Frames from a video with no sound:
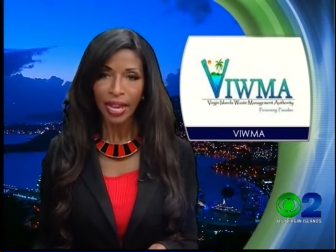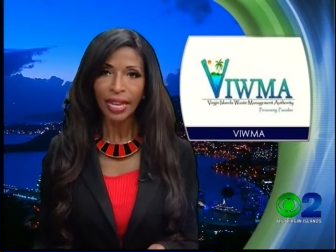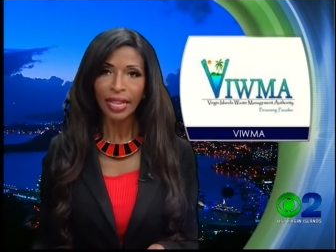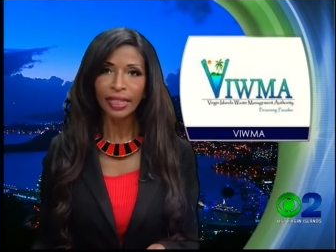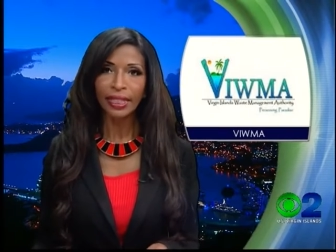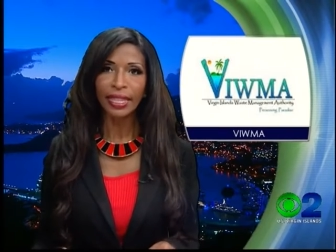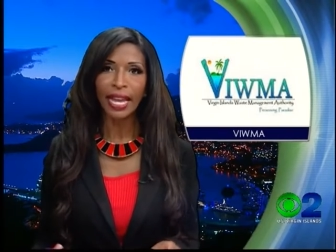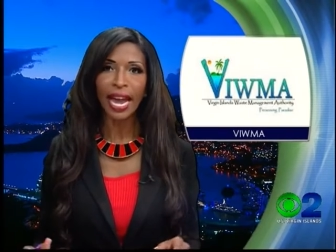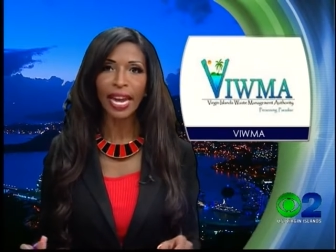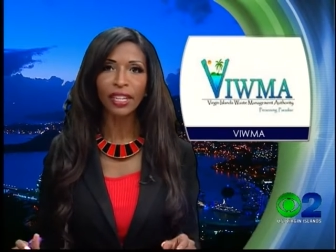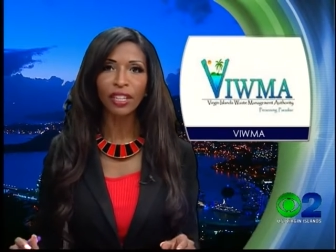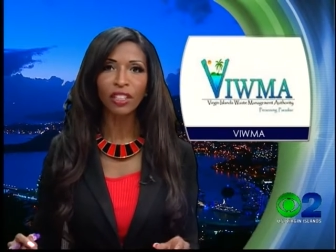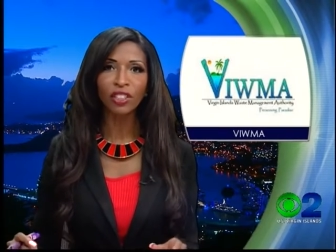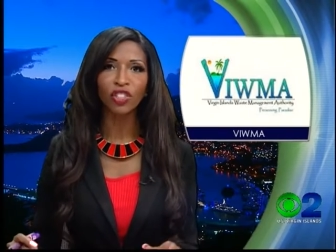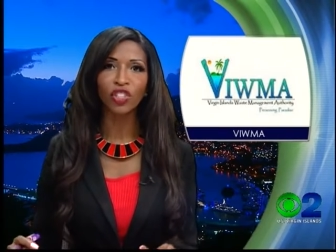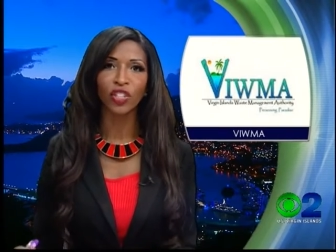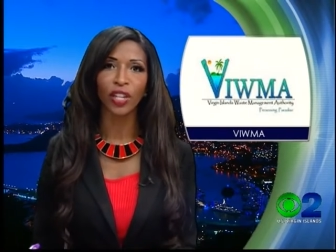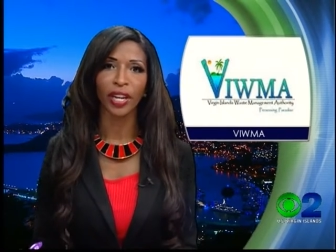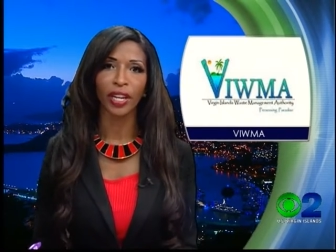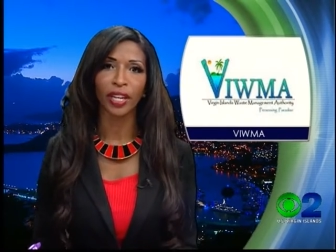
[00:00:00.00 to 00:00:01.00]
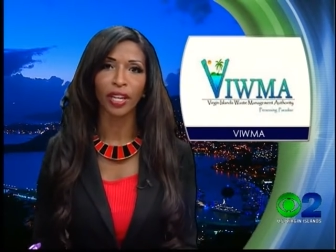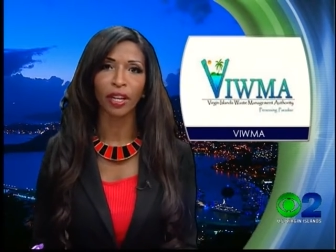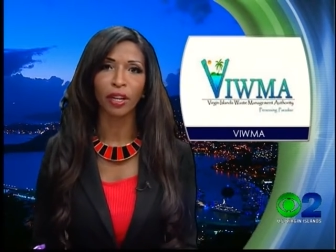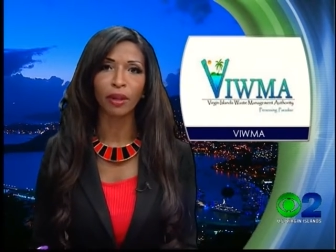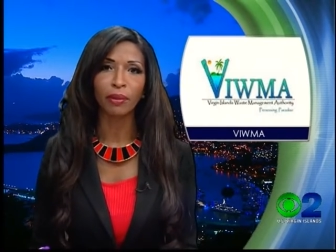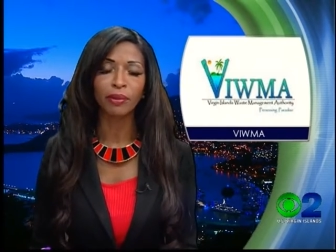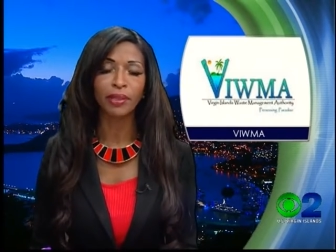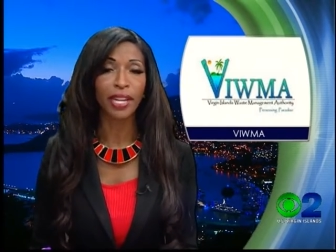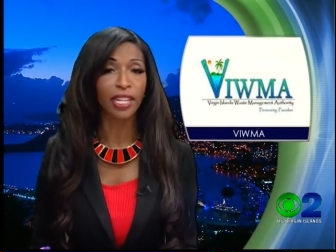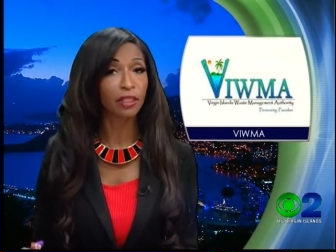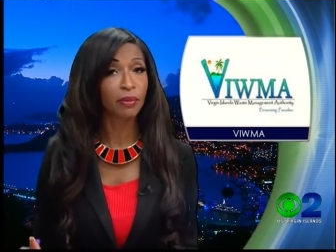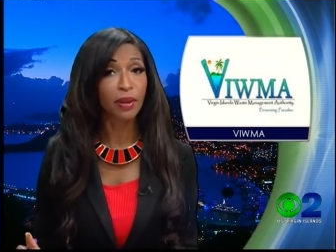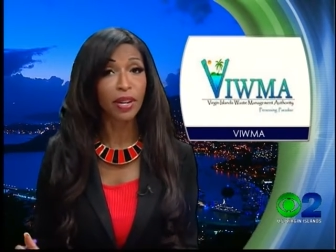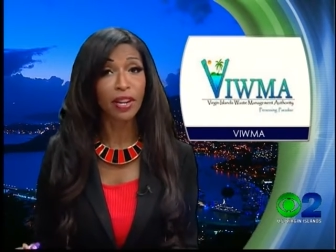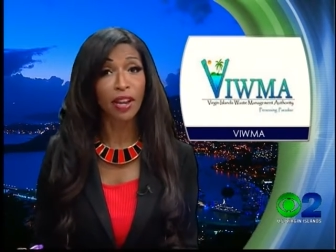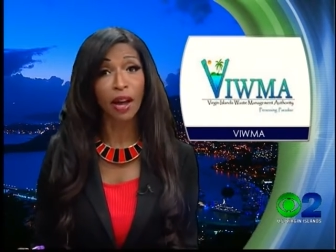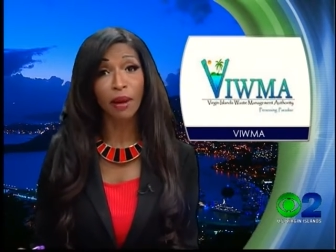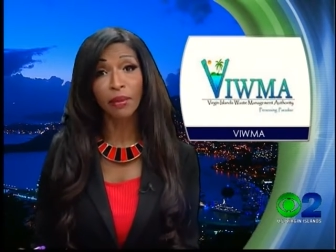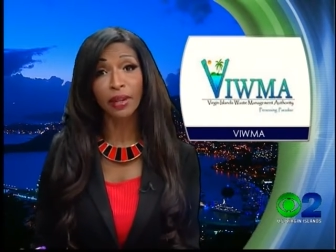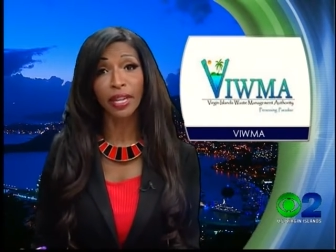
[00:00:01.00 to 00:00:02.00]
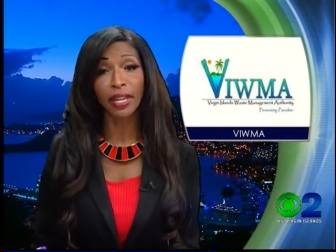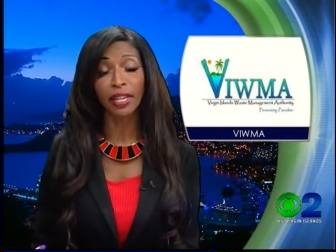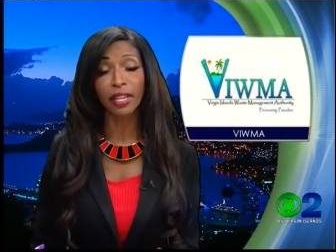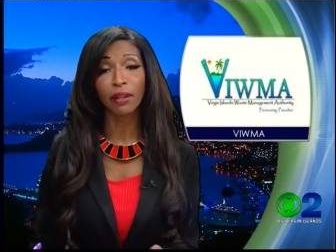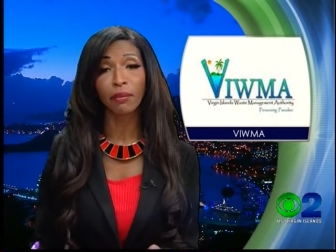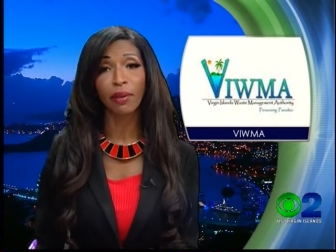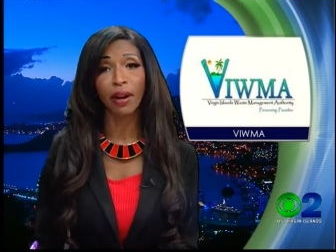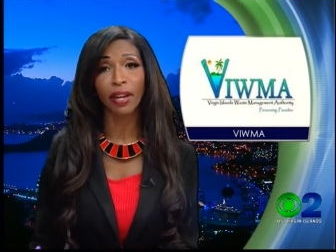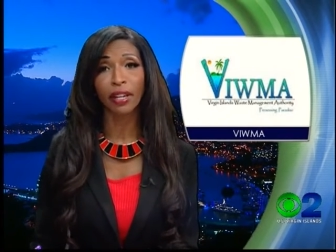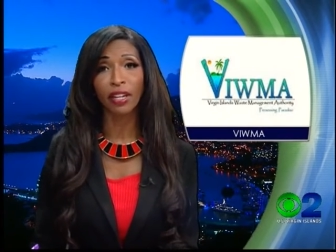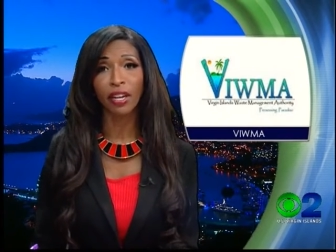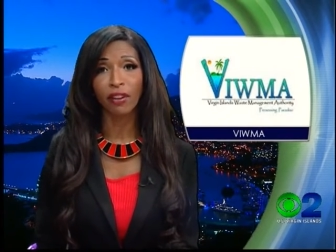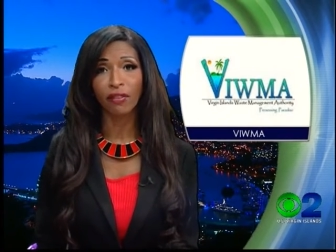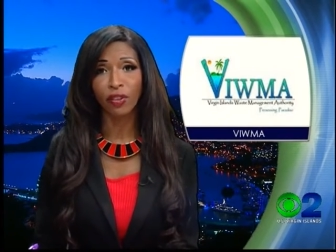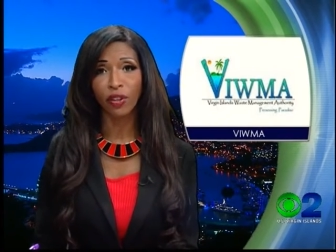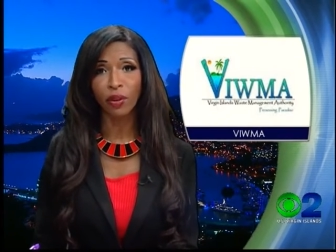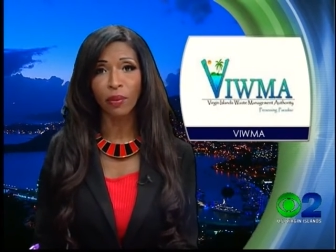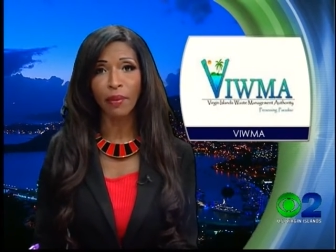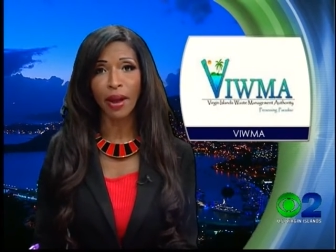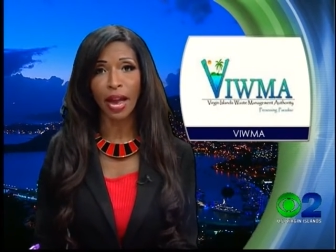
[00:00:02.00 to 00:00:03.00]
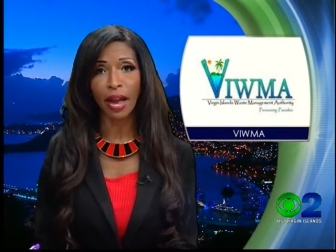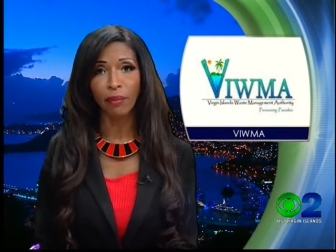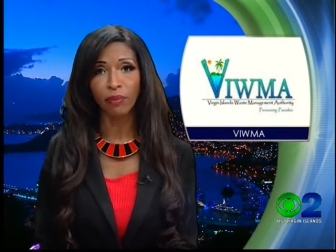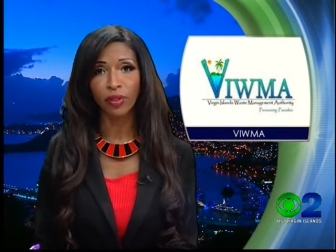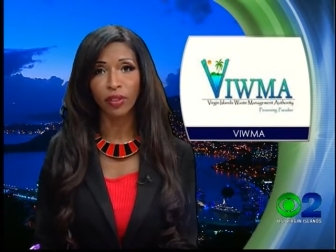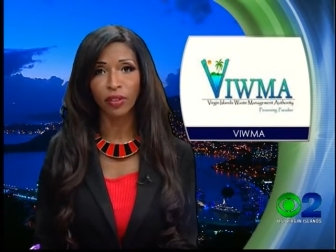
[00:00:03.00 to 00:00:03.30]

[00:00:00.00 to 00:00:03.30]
Lionel Jacobs has been nominated by Governor Mapp